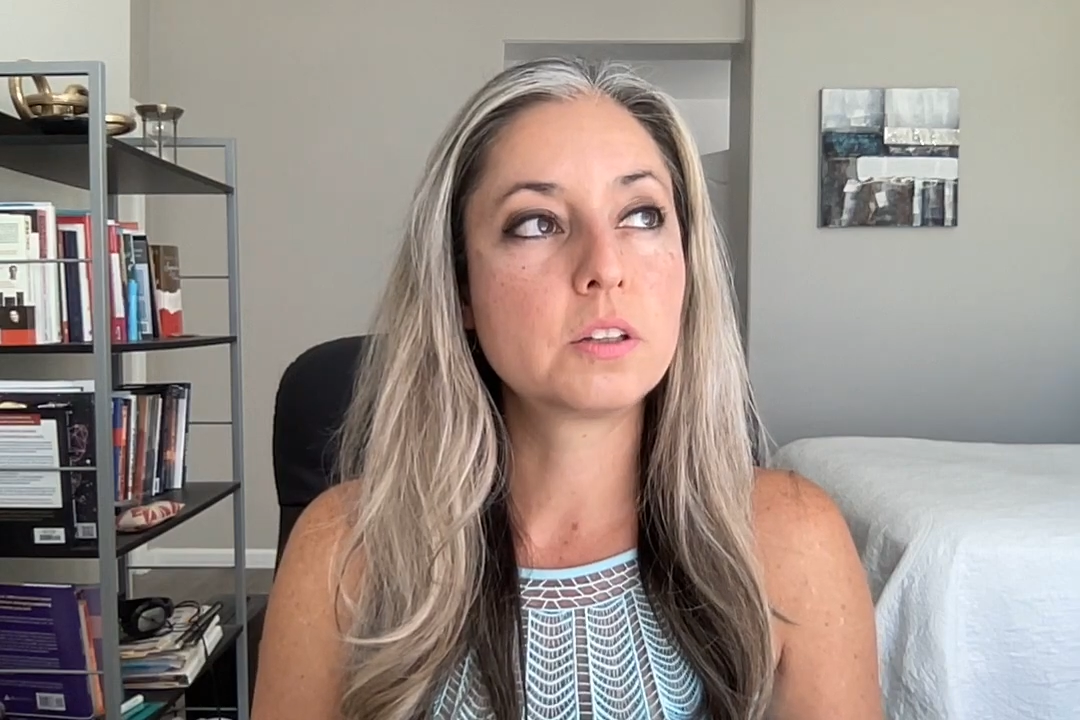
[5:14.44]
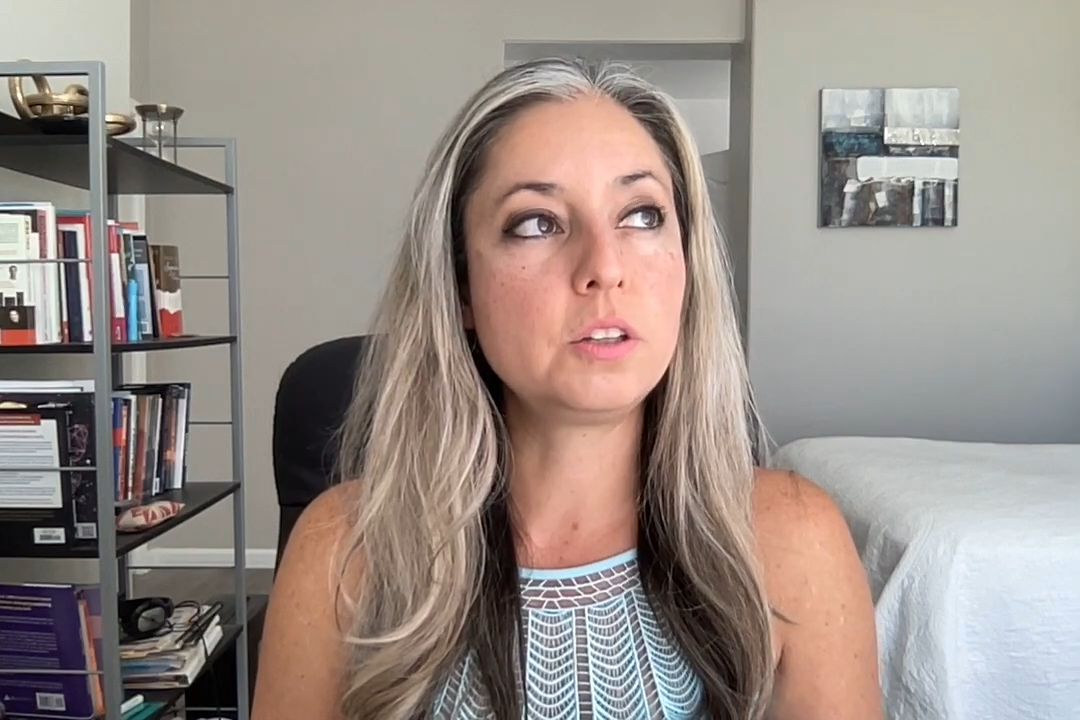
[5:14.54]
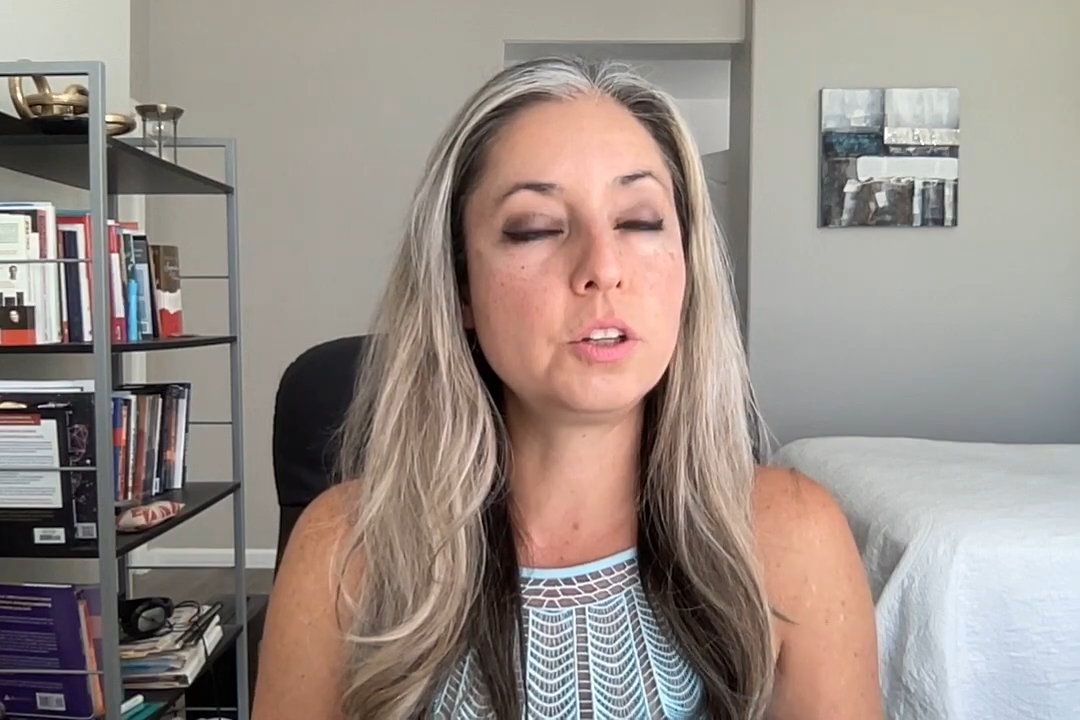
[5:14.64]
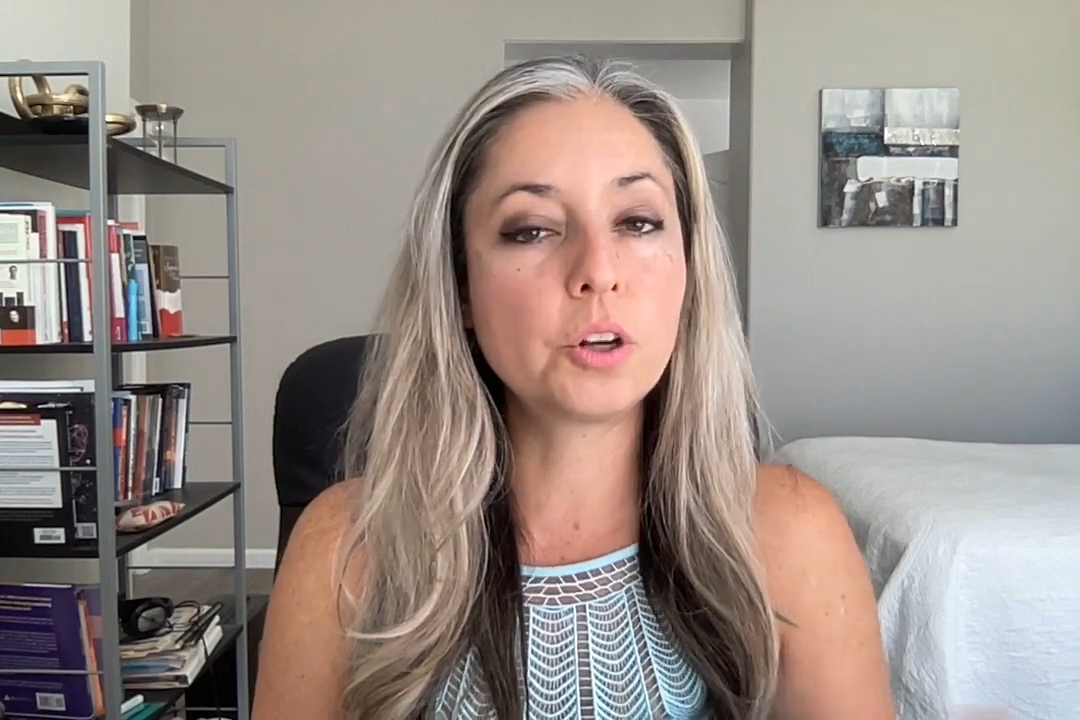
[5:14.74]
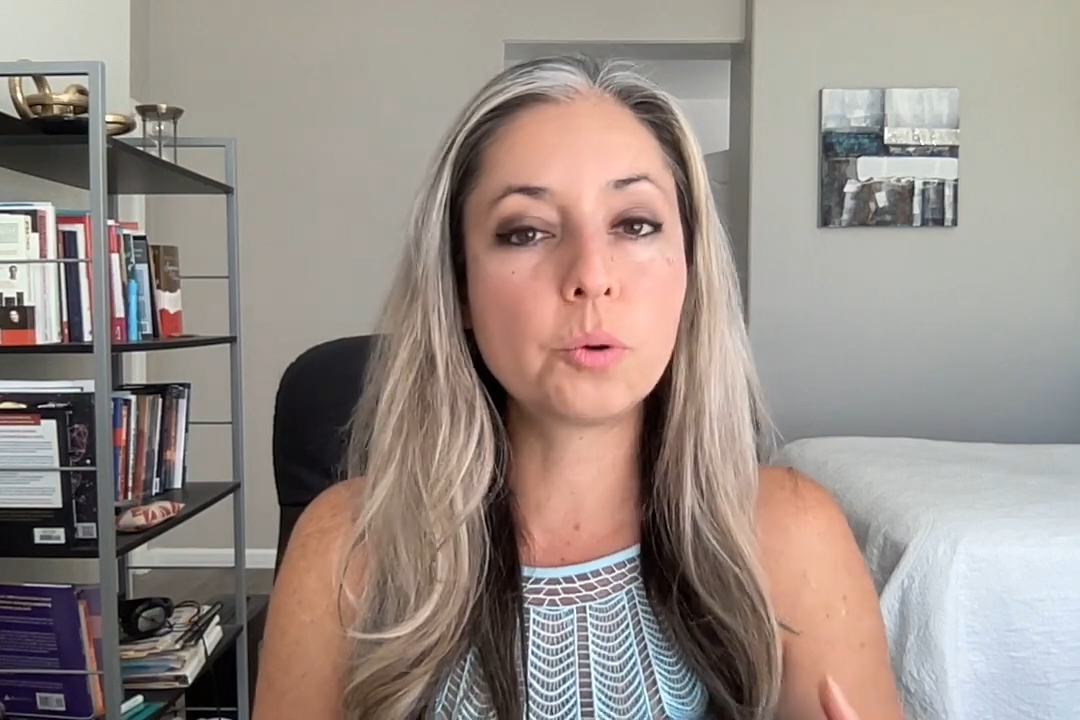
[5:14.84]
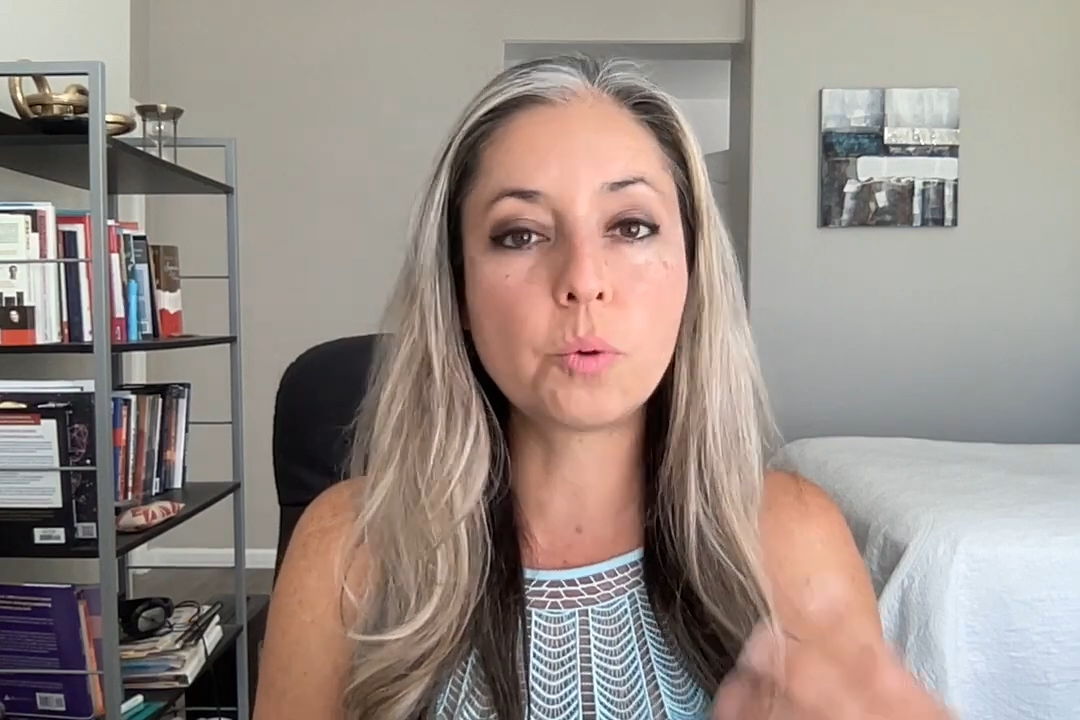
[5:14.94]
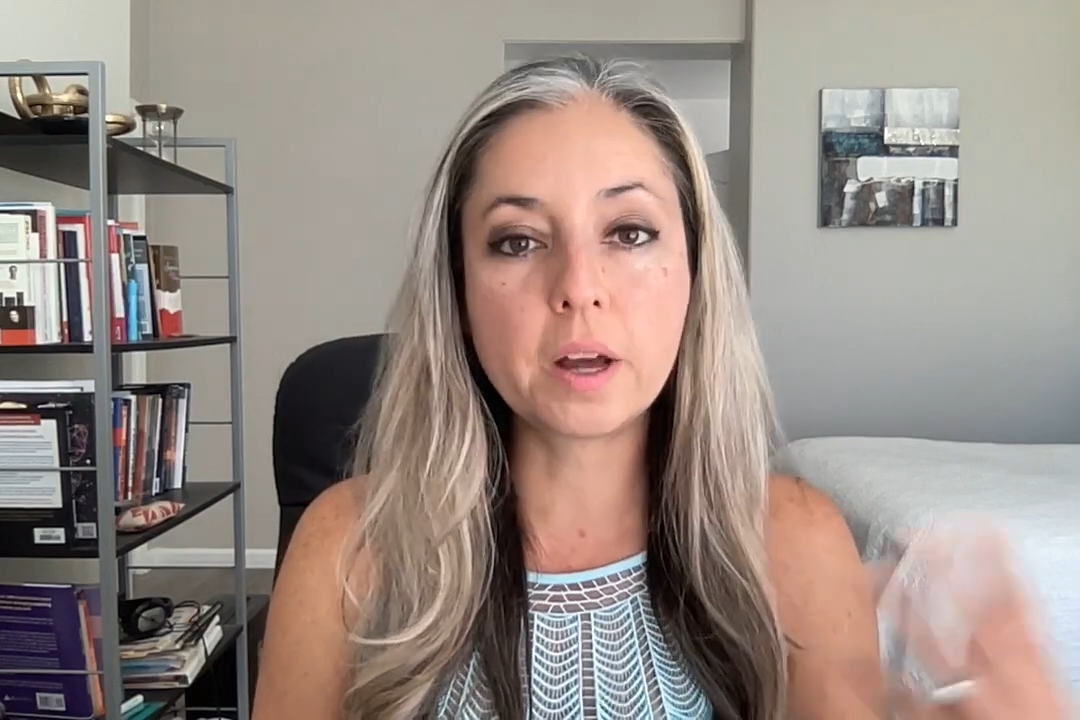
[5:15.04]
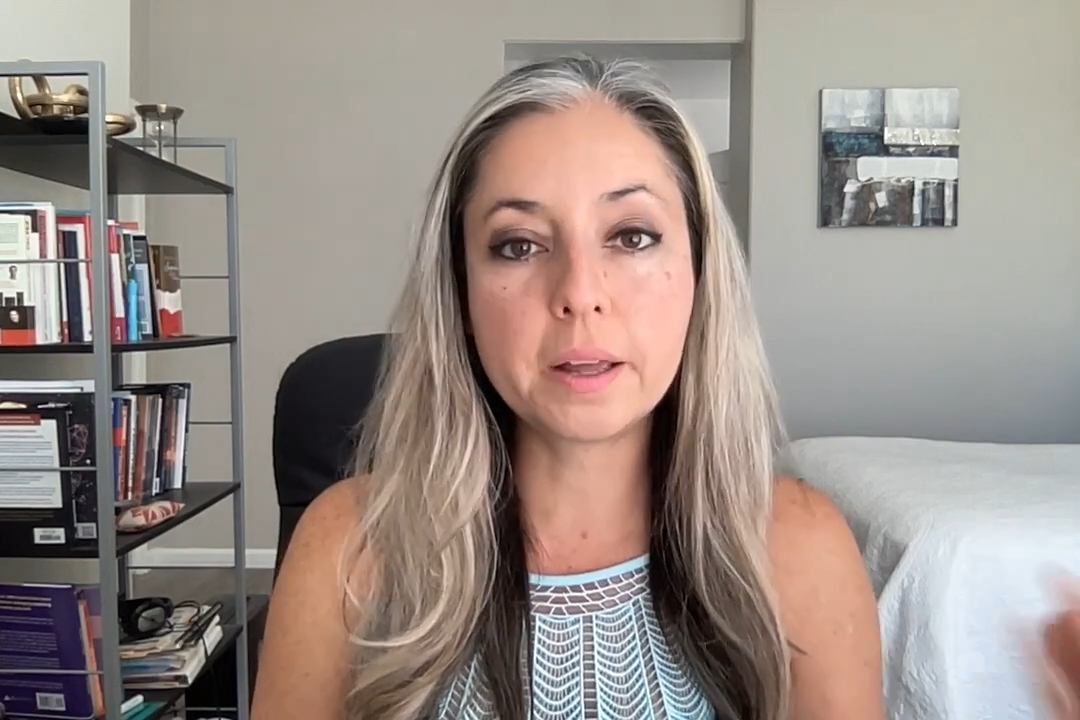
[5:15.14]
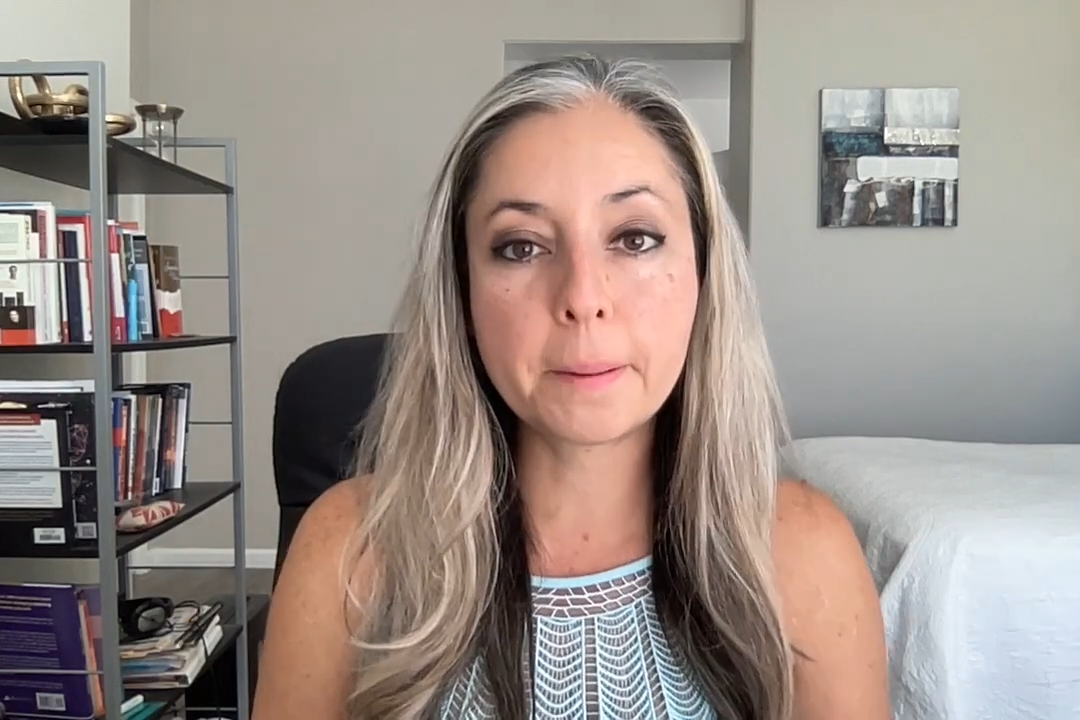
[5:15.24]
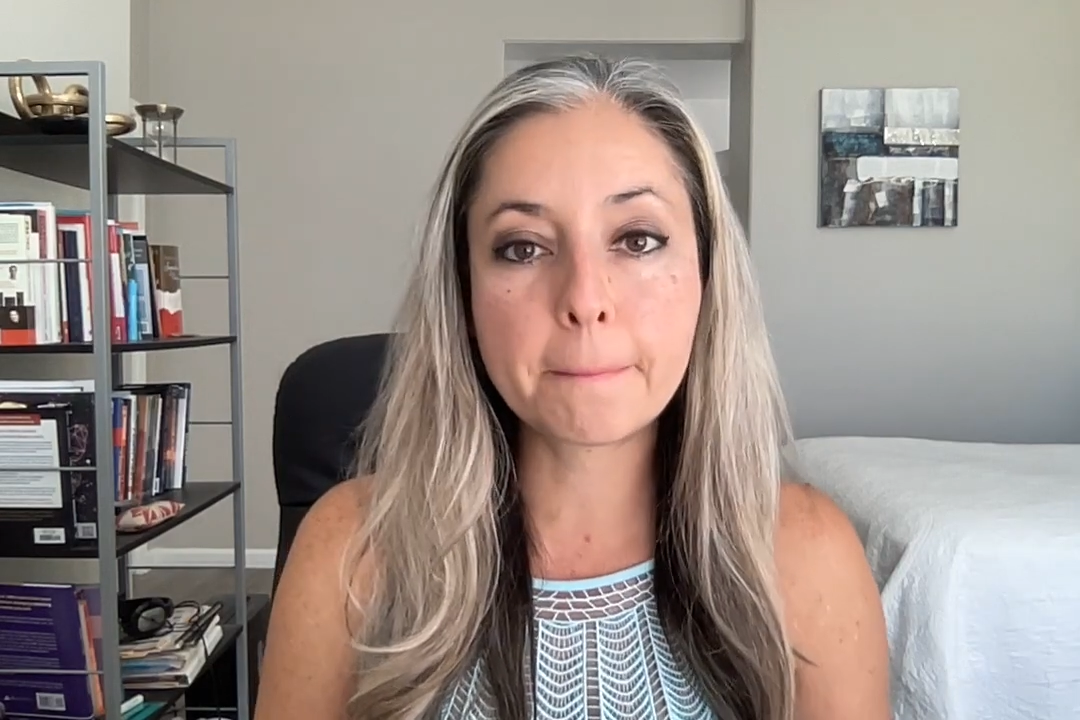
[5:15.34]
you know
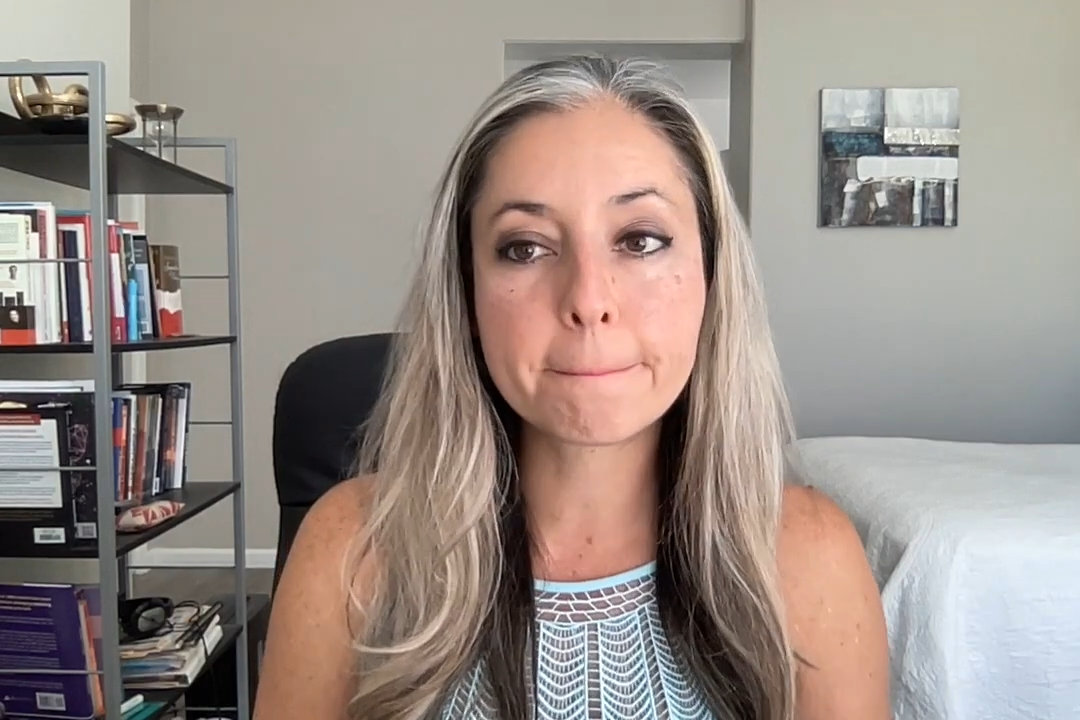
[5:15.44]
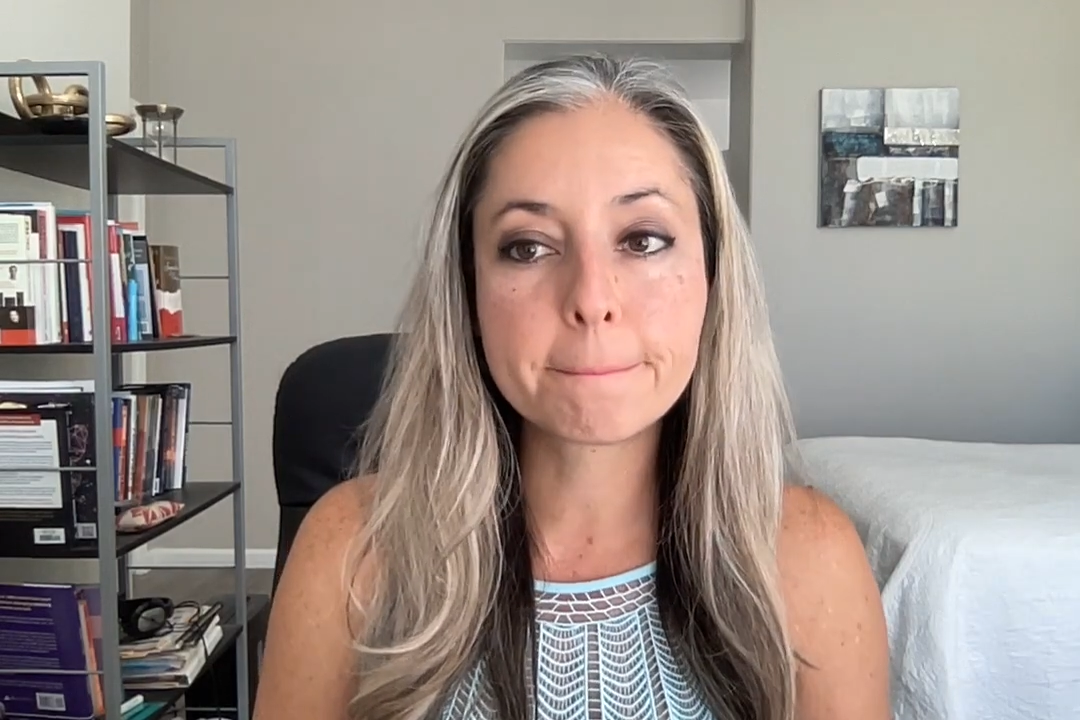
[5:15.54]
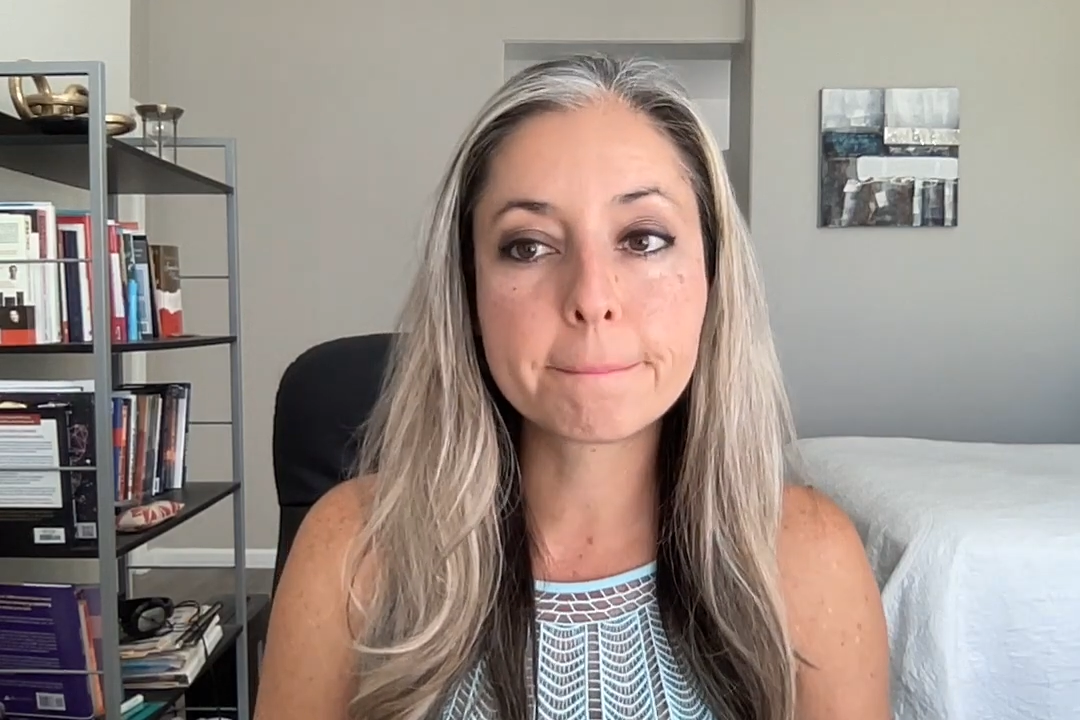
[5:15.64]
what